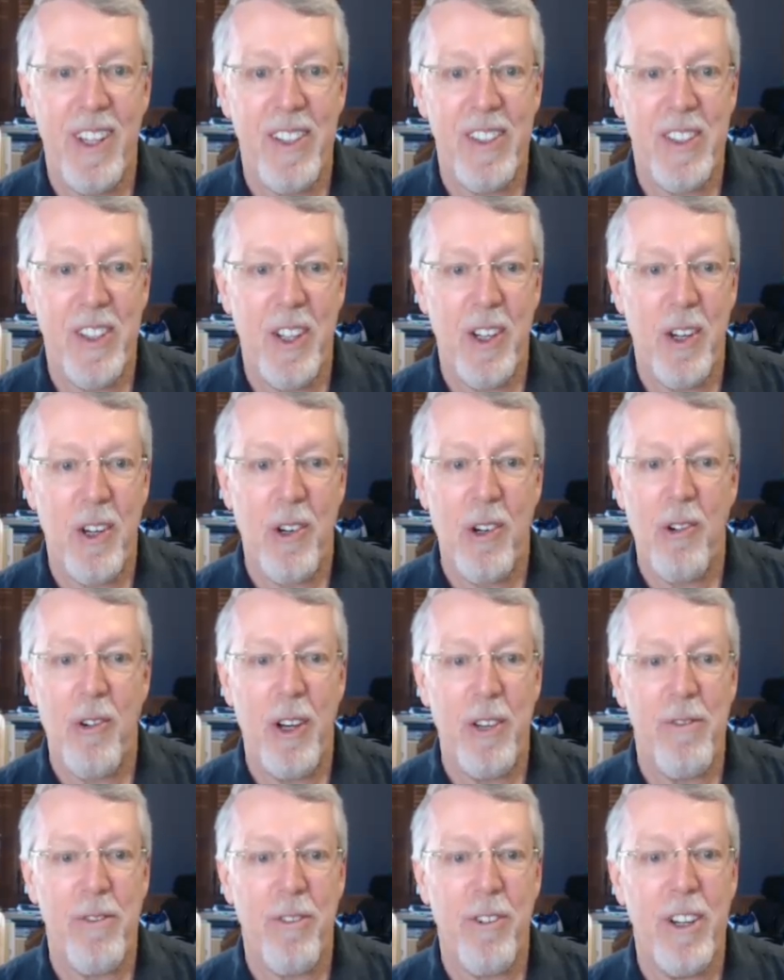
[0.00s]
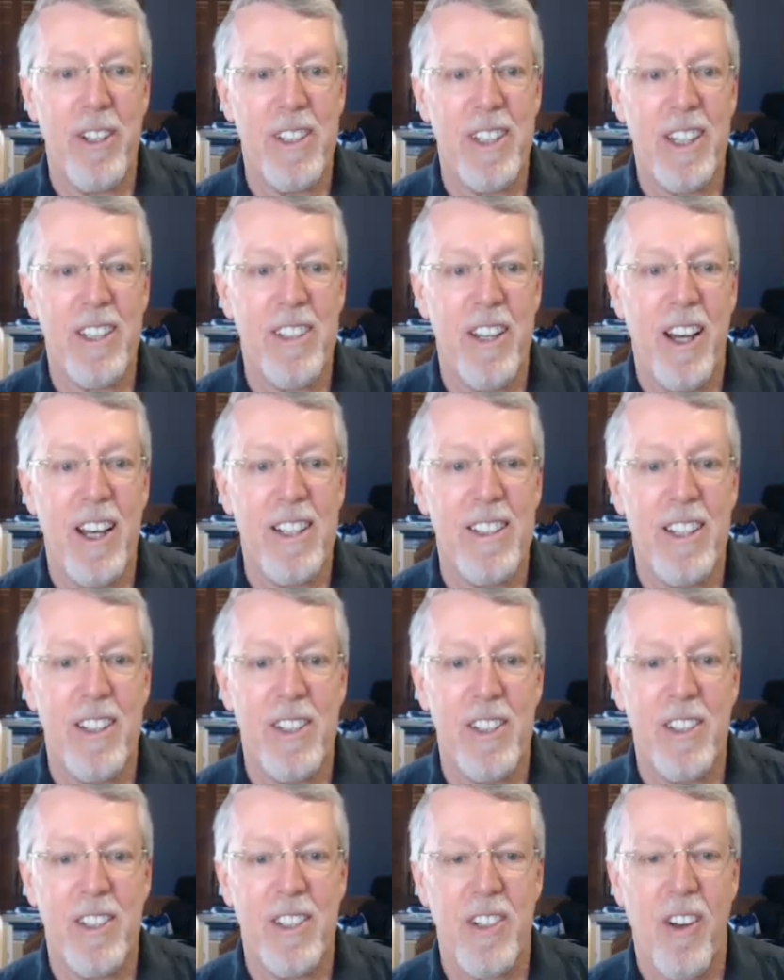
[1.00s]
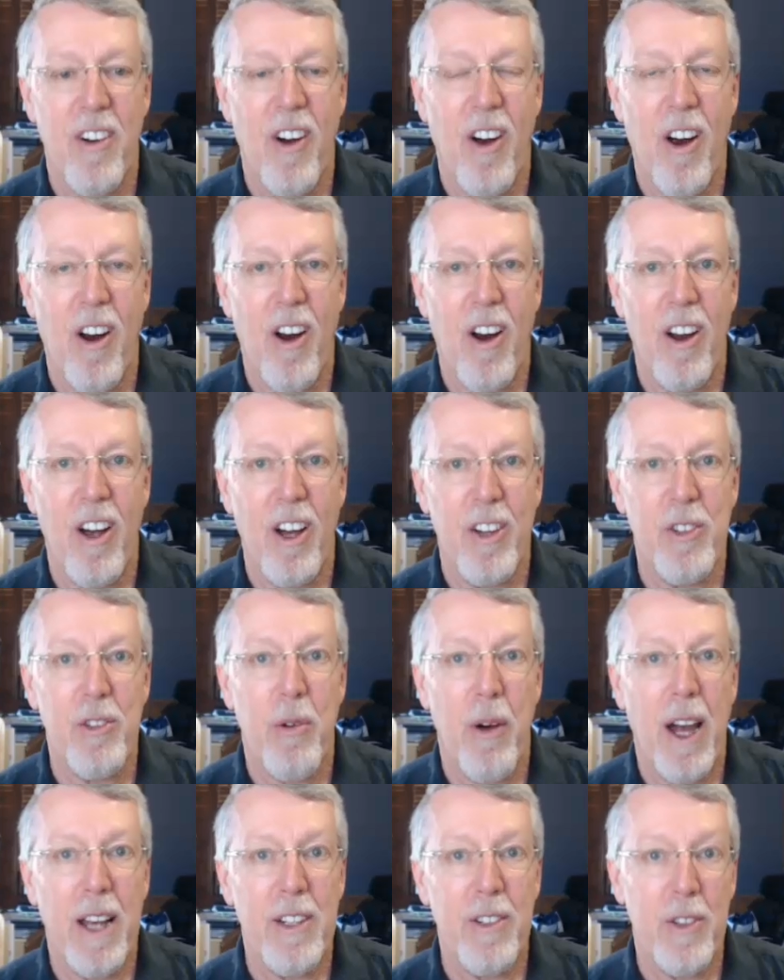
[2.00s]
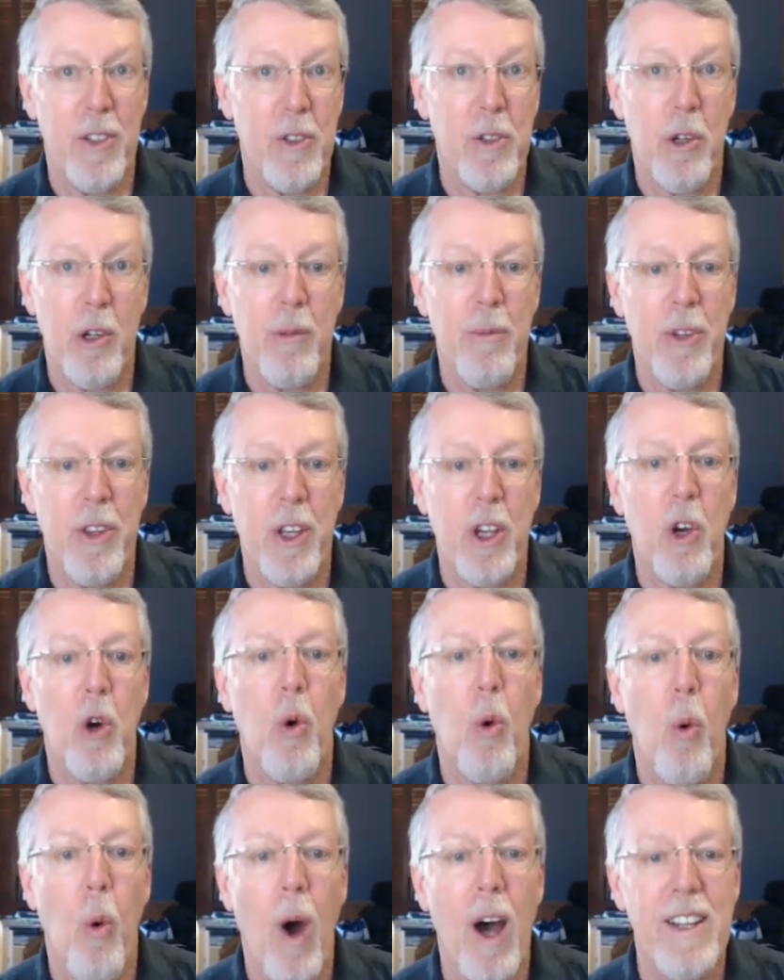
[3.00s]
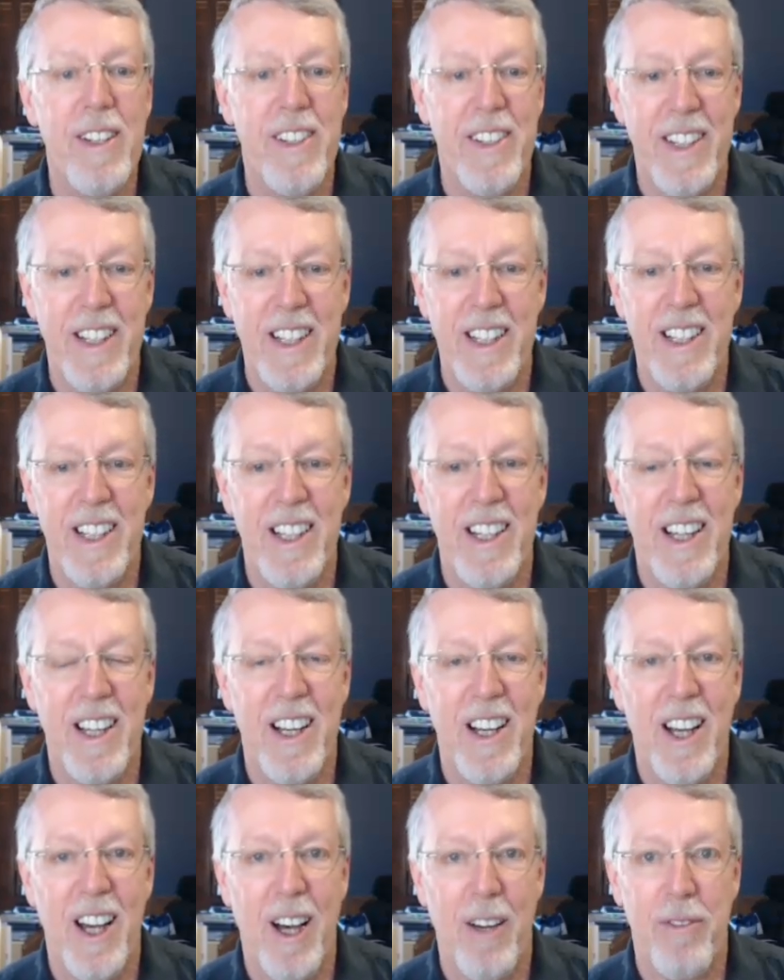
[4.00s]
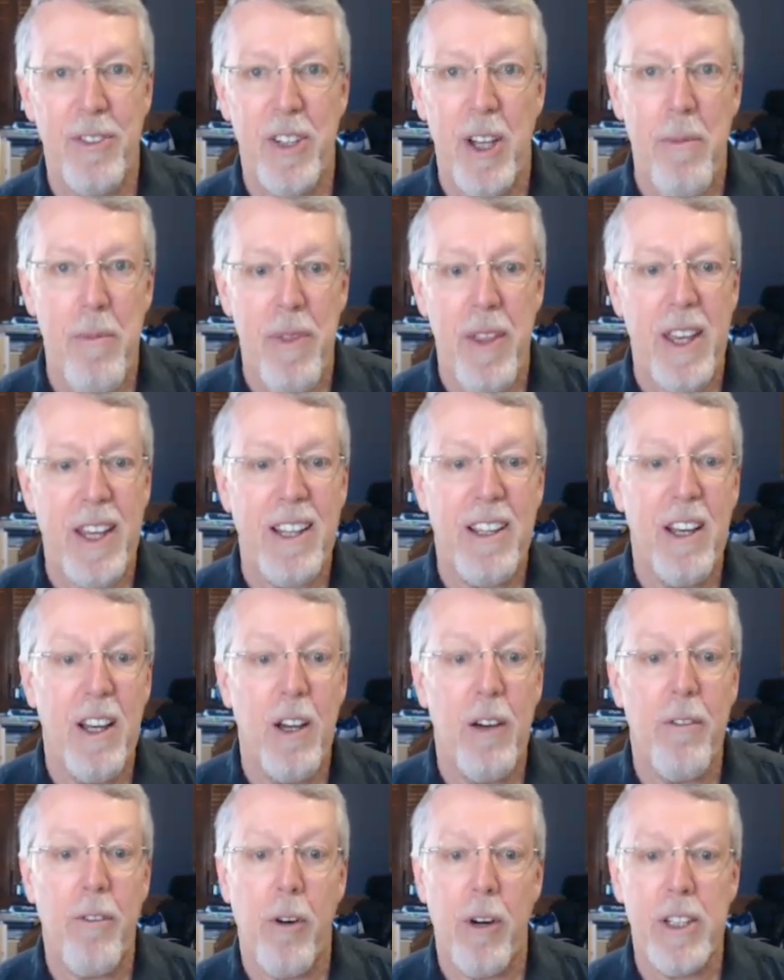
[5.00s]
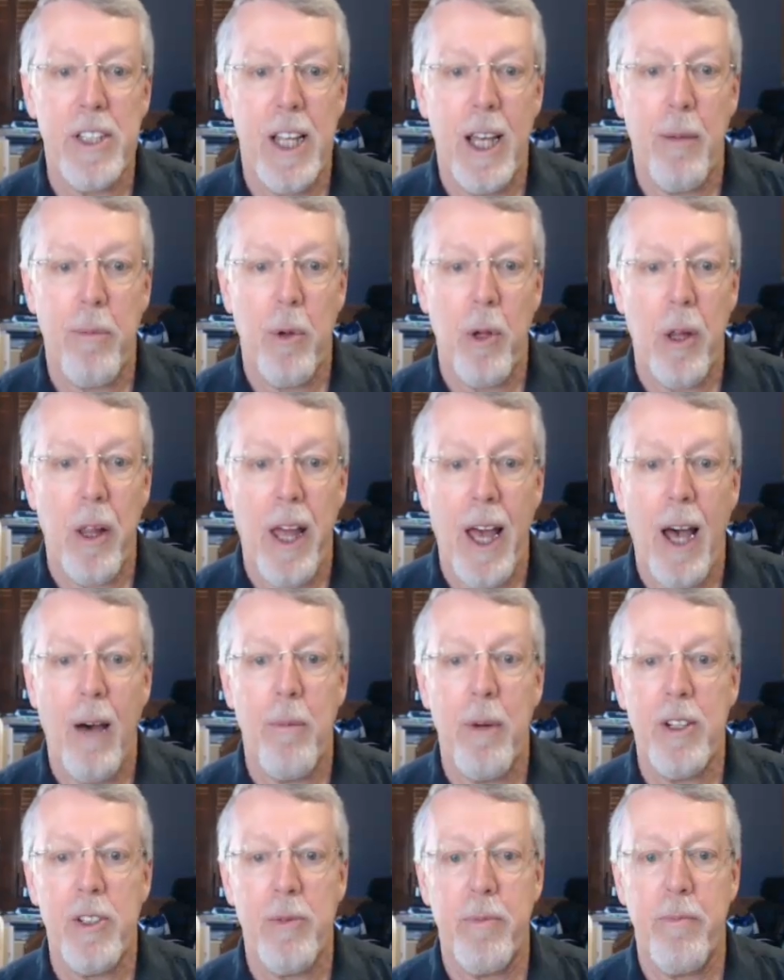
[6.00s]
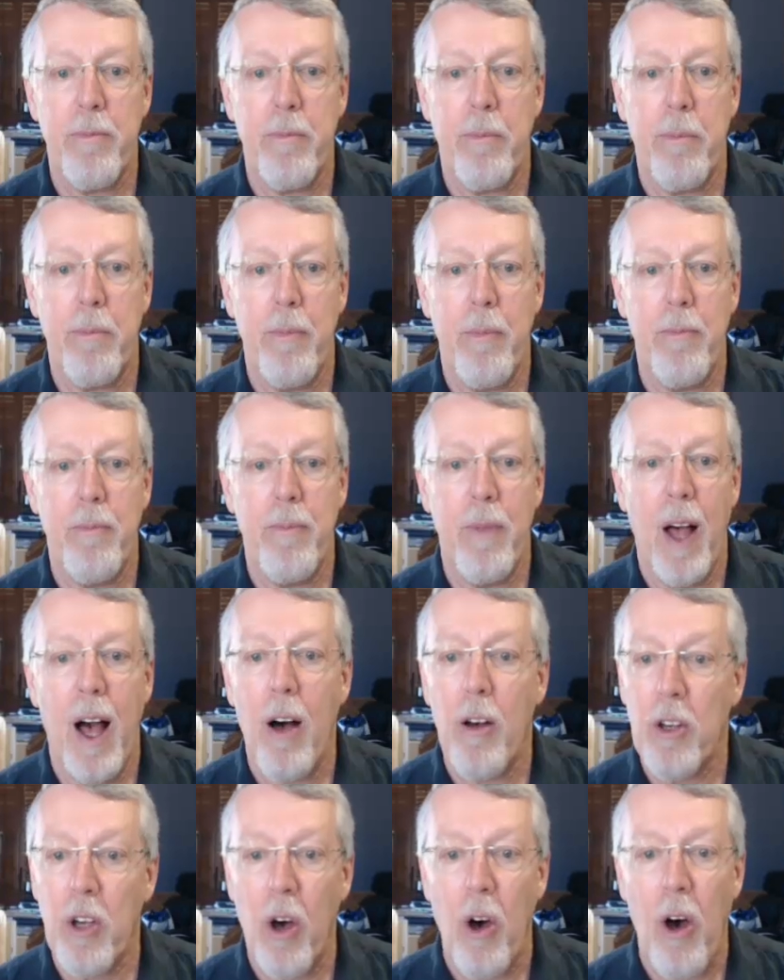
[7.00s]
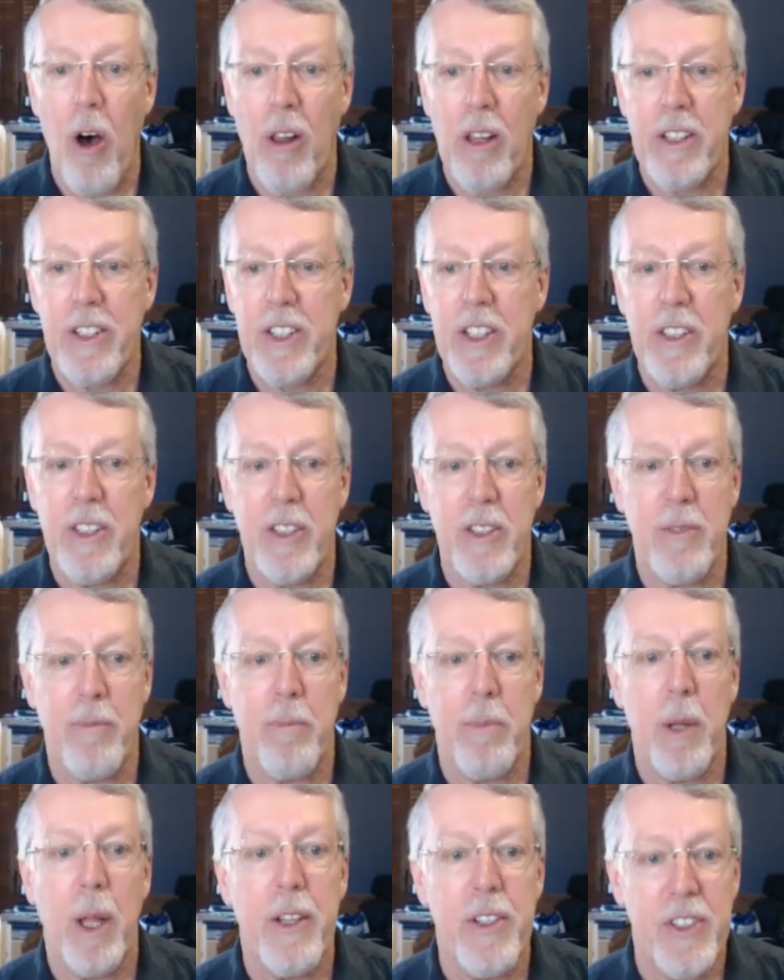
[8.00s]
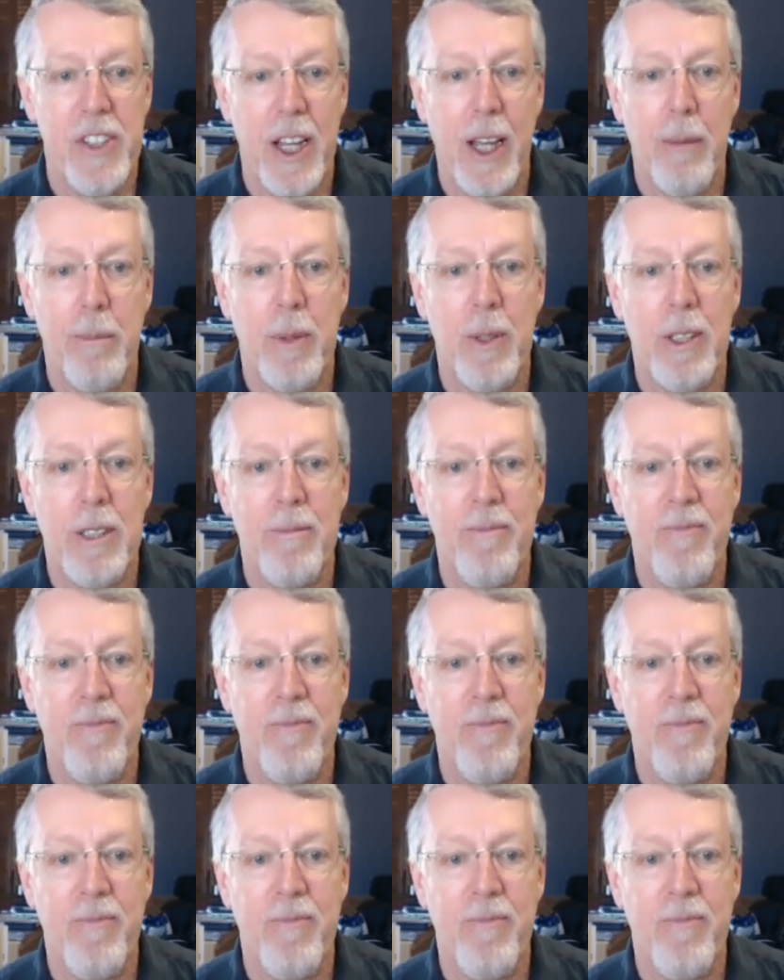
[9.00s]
So when forensic scientists try to determine the quantity of something, for example, how much alcohol is in this blood sample,